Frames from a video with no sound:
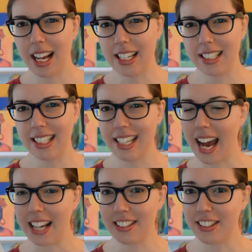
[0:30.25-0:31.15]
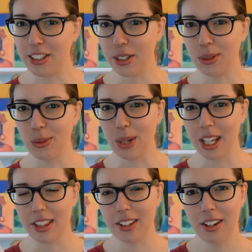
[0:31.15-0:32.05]
and it has to do
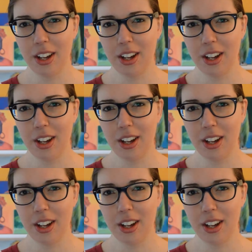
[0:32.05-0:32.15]
with